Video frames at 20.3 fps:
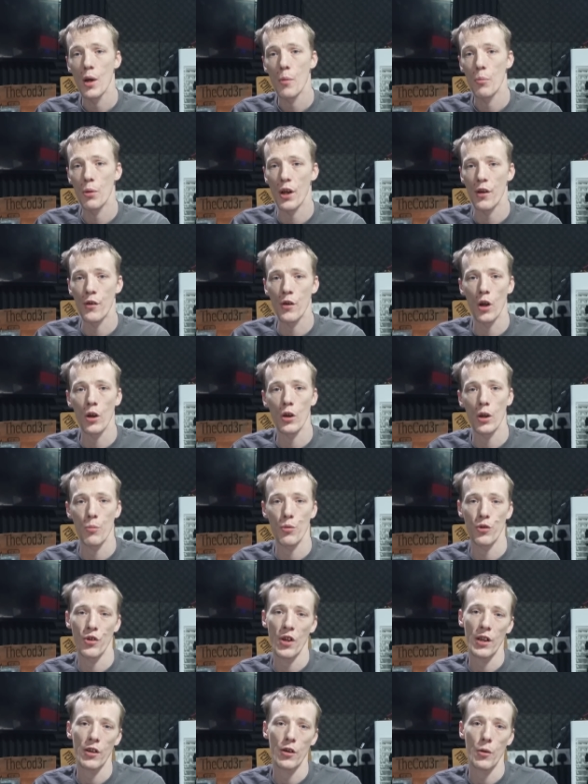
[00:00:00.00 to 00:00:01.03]
but it's not going to
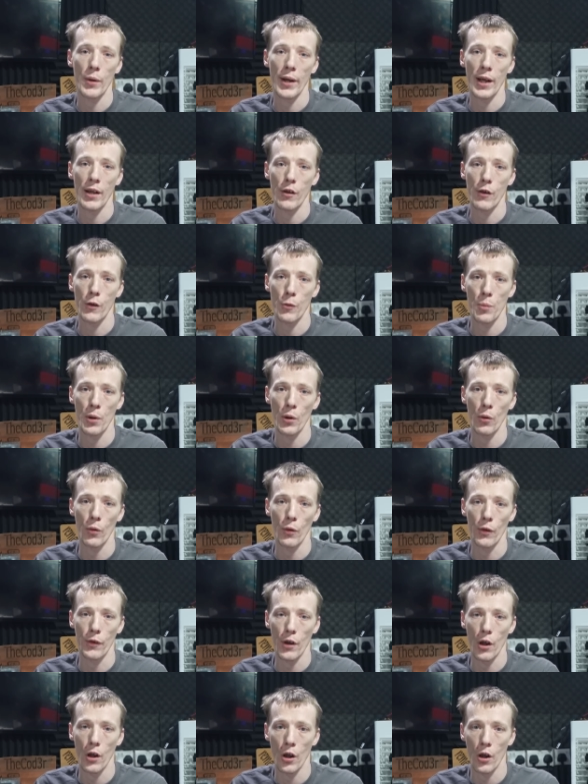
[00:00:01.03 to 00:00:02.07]
protect you against
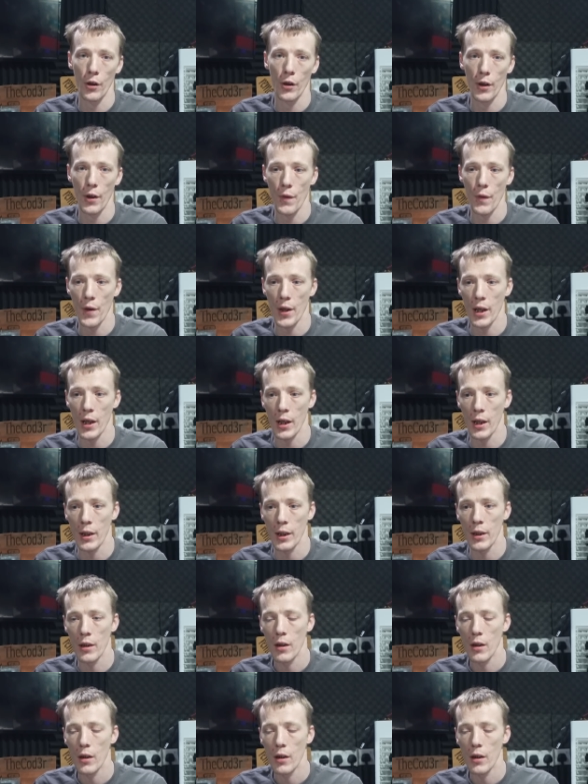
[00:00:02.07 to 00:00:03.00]
spills on the